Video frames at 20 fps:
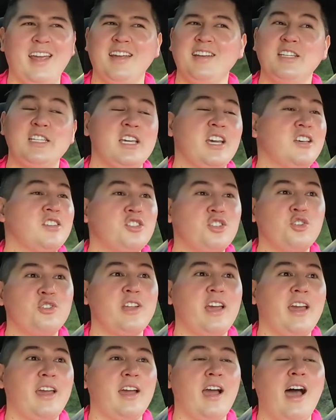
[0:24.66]
and
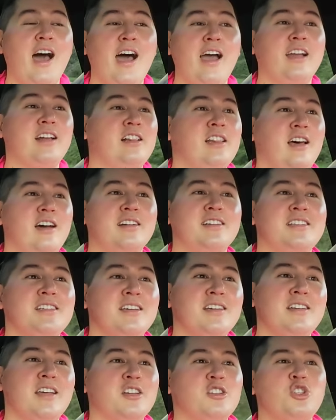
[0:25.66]
yesterday I clocked
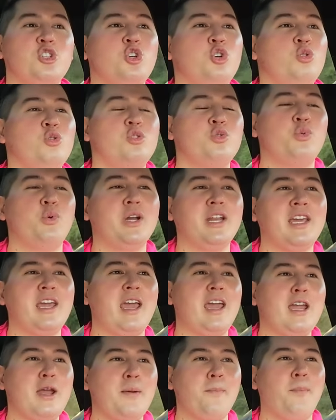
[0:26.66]
in at
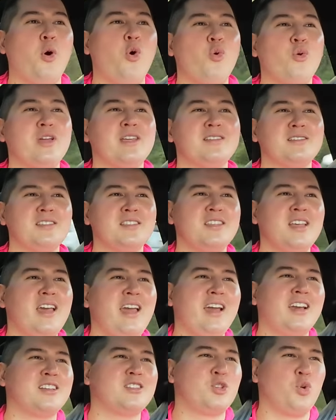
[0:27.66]

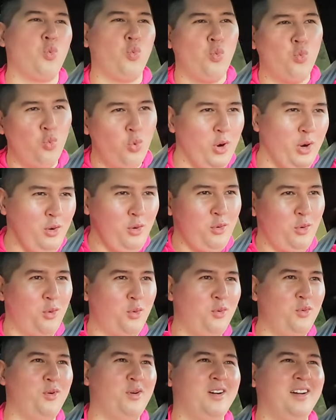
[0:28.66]
228.6.
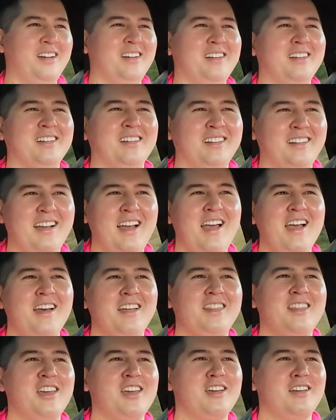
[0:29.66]
Woo!
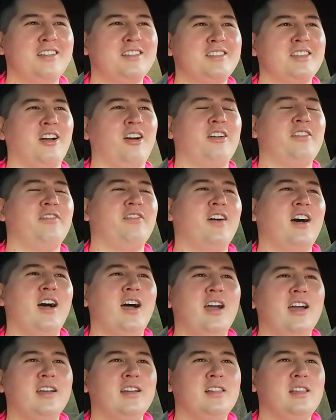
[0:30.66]
Things are
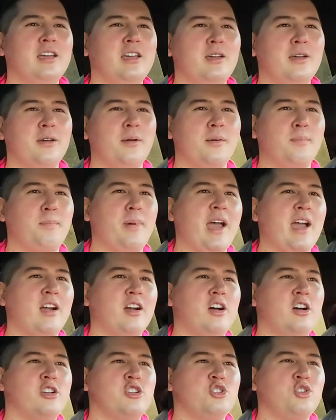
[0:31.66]
finally back
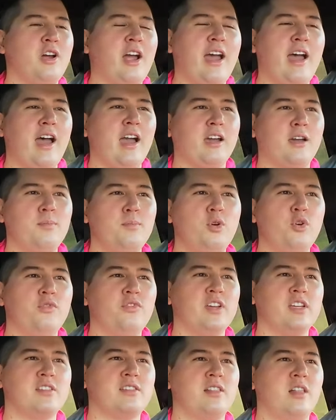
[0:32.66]
on track,
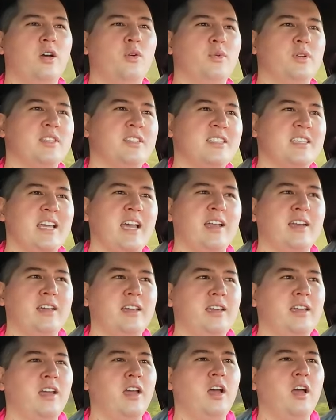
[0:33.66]
moving slow and
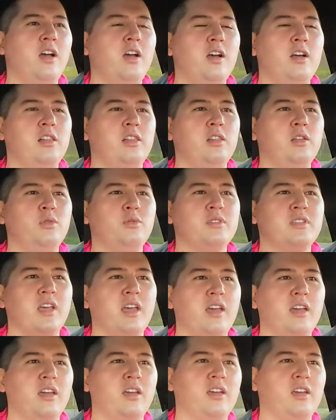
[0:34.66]
steady,
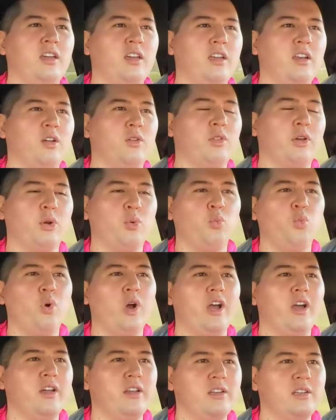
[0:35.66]
losing, like
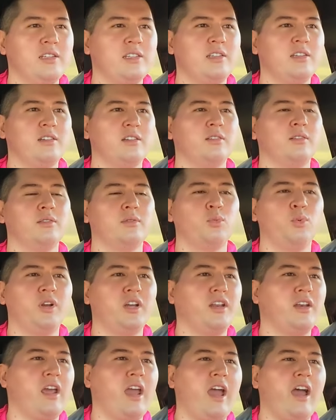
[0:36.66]
1 to
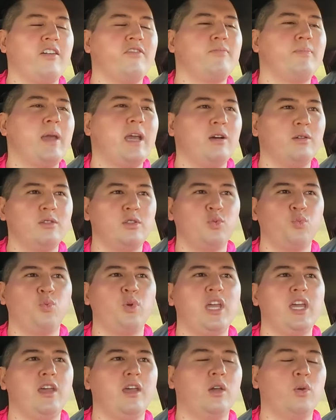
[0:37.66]
1.5 pounds a
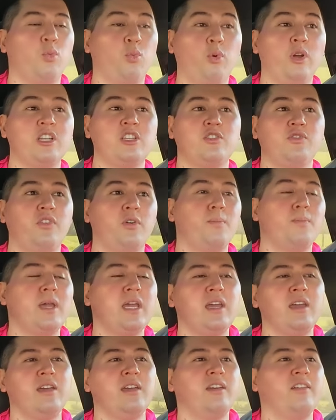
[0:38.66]
week, which for
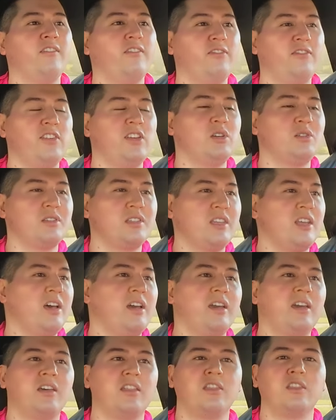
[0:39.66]
me feels
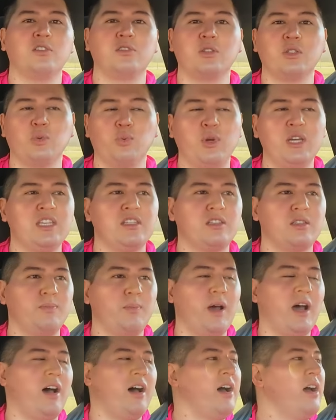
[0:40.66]
like the sweet
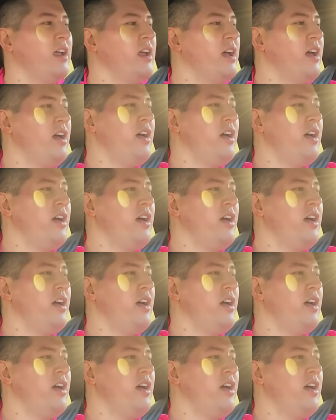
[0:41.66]
spot.